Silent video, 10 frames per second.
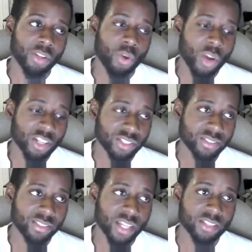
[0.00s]

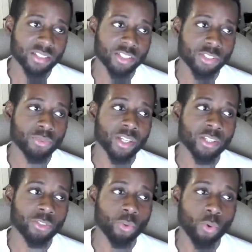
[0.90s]
question tells us to
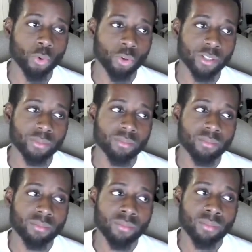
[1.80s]
ignore,
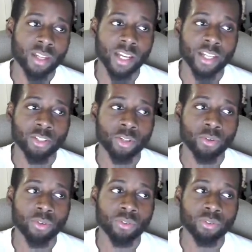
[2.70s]
uh, you
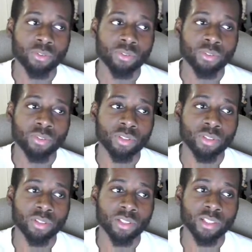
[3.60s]
know,
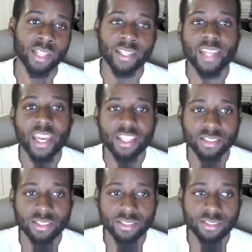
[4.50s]
like
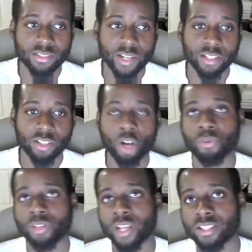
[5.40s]
cases, like
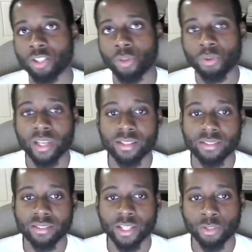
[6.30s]
uppercase and
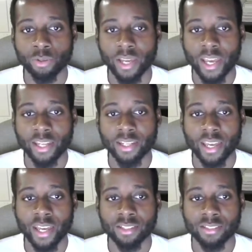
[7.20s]
lowercase, like
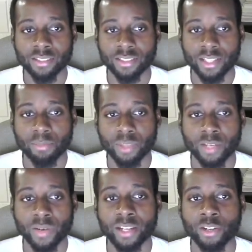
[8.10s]
and is the same thing,
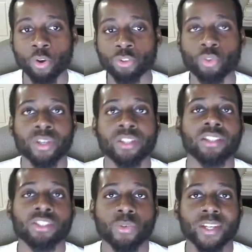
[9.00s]
right? Also, we
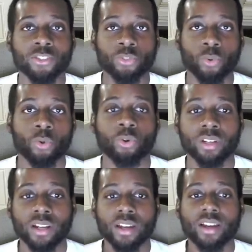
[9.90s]
need to ignore
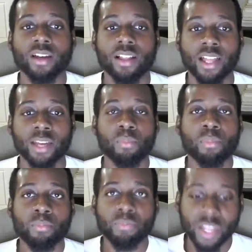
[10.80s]
like
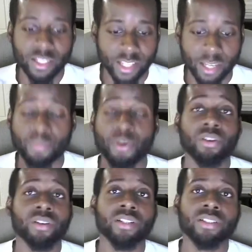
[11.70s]
things like
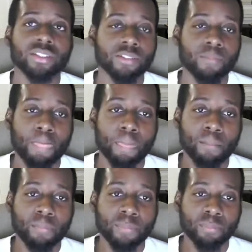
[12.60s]
periods,
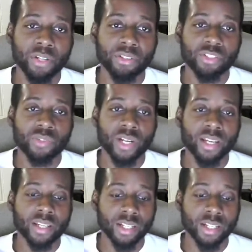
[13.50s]
right? And